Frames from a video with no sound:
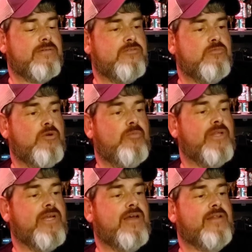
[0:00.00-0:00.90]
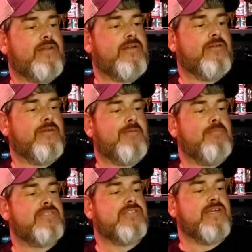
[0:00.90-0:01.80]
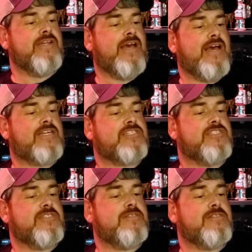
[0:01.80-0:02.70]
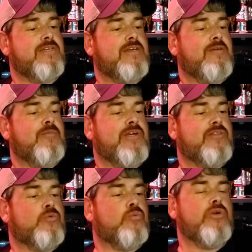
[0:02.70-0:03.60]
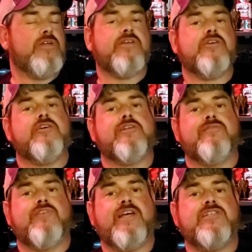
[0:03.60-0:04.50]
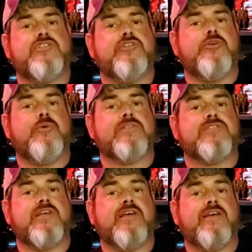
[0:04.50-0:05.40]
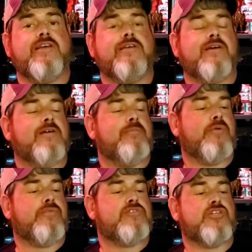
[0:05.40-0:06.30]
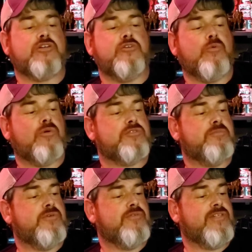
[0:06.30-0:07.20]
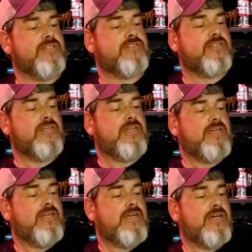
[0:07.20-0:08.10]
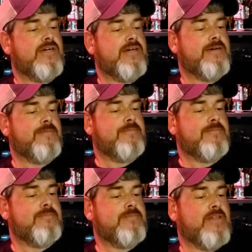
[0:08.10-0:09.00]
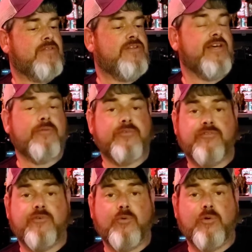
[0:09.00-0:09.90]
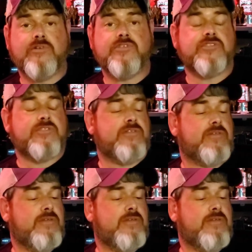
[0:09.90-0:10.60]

So what do we got here? We got missing in action. We got the really good Invasion USA, uh, both Chuck Norris movies. Um, you got the Delta Force.